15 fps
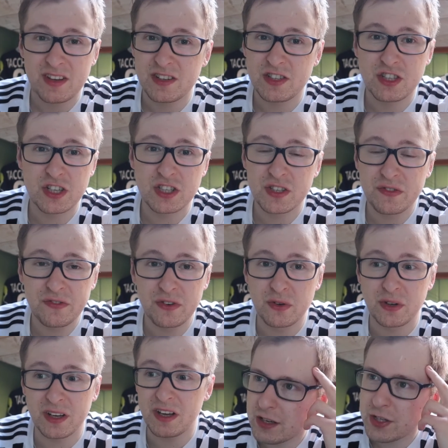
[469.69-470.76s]
it's just a
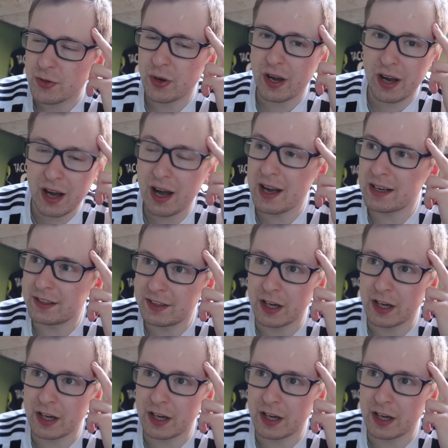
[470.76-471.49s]
fluke, so I highly